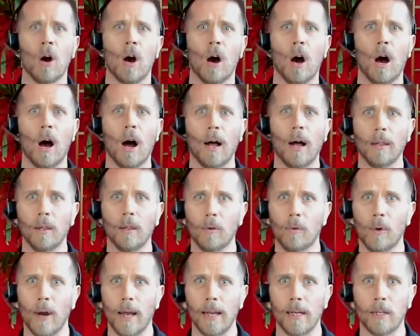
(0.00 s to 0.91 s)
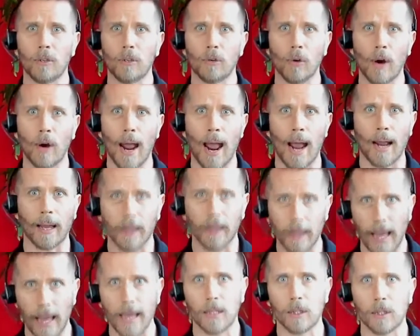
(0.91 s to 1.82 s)
on the right track.
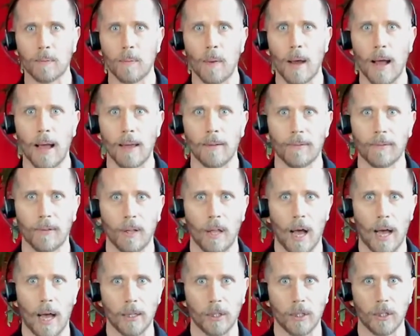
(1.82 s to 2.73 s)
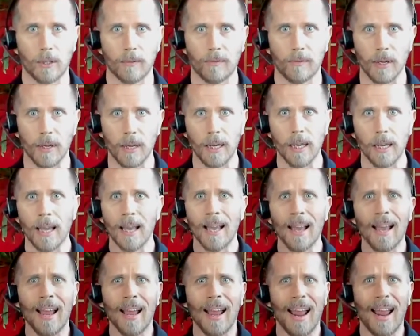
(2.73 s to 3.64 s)
That's my philosophy.
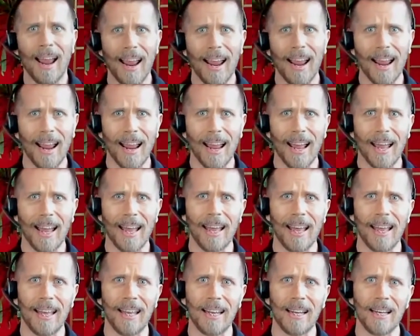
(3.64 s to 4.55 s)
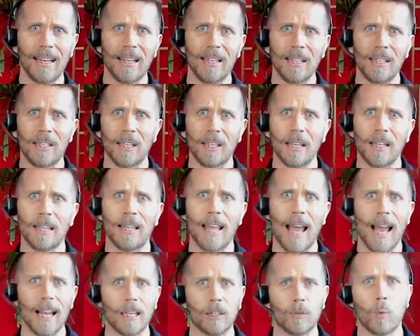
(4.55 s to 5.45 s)
And
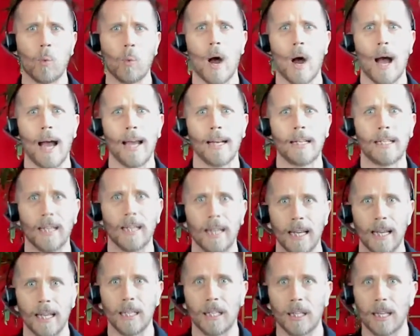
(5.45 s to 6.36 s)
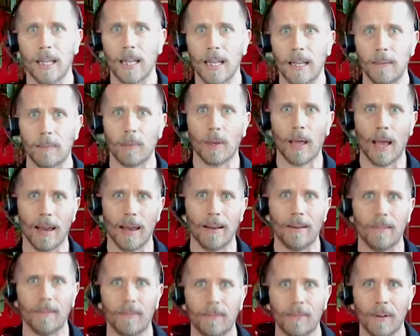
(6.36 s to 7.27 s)
that's why today's theme kind
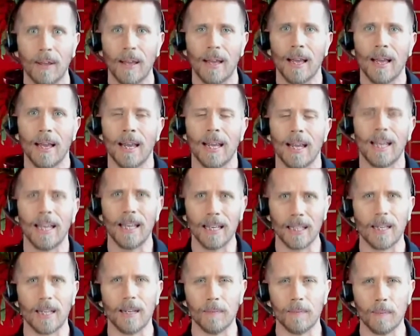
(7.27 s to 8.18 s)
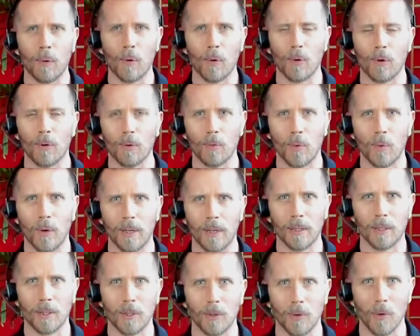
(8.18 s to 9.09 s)
of is an important
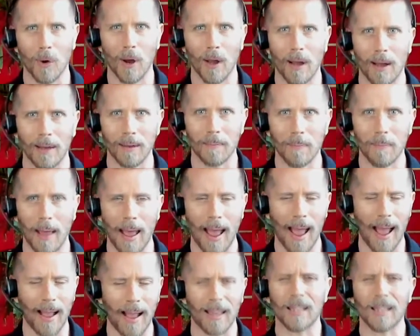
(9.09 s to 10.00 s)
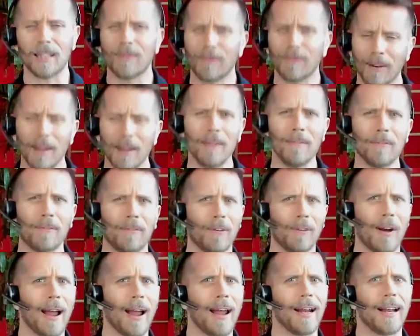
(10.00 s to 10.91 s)
one to unpack. It's Fun
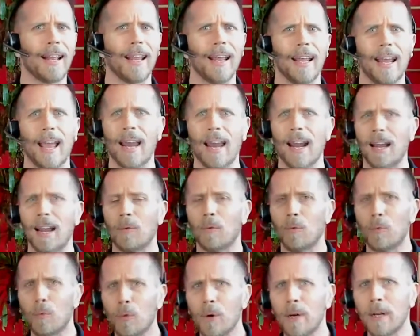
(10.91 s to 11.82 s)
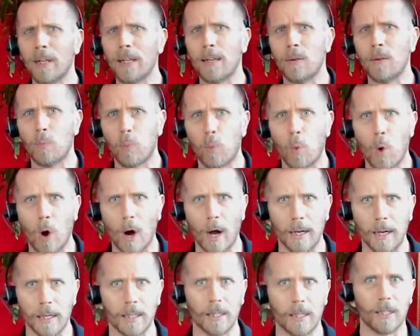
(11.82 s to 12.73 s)
Friday, and I really
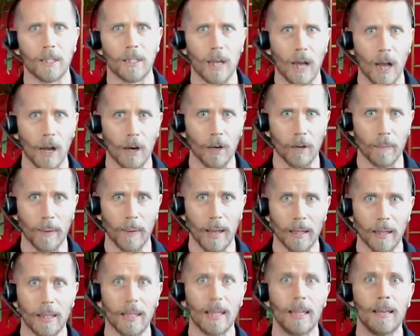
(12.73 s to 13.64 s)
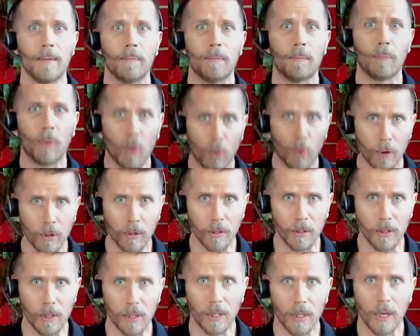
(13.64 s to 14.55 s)
want to talk about the
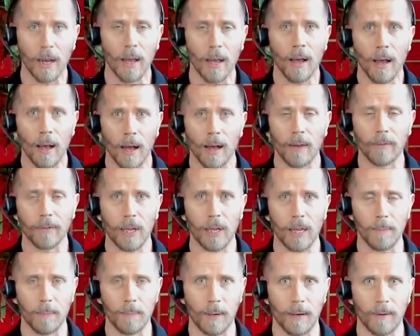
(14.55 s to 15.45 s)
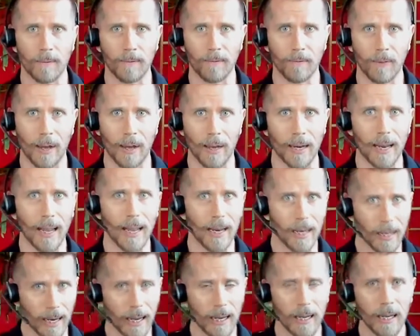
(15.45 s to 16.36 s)
importance of keeping it fun.
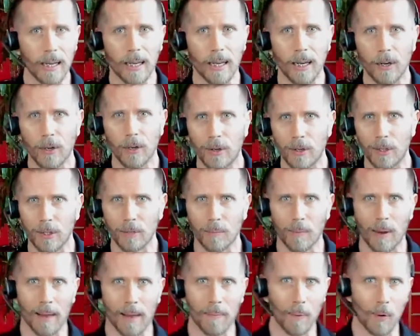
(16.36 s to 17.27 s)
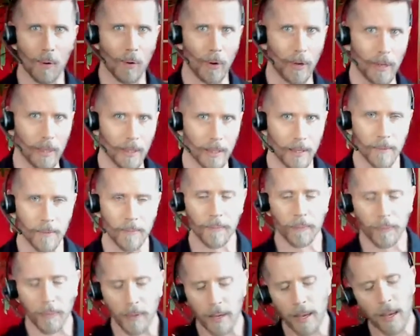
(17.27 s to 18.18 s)
And here is my point.
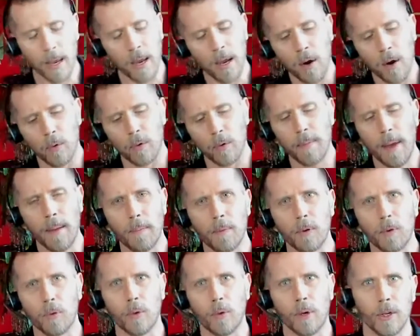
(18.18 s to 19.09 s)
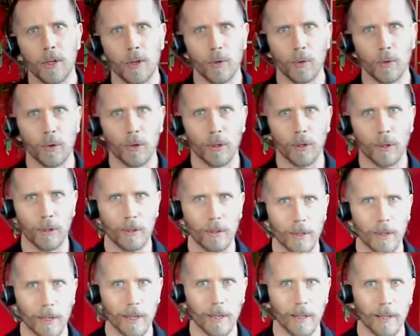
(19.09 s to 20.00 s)
Remember when you were a
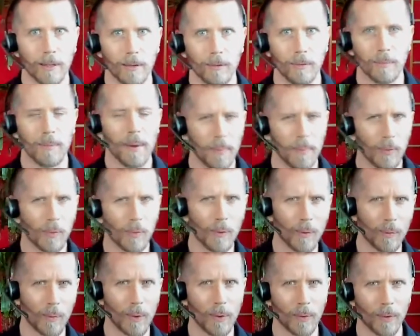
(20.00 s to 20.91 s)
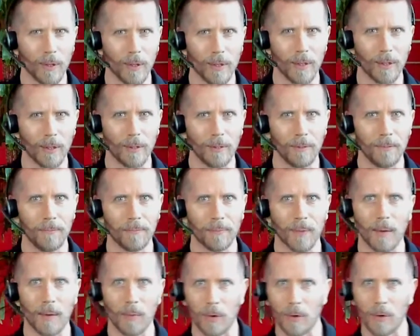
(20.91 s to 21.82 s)
little kid? Remember when we were little,
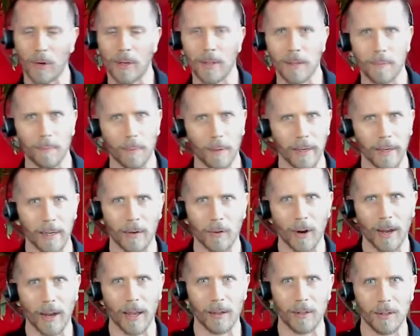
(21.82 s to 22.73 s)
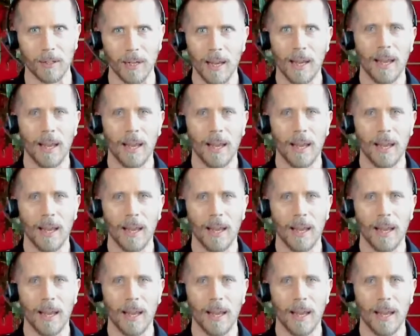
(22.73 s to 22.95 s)
we were on the playground,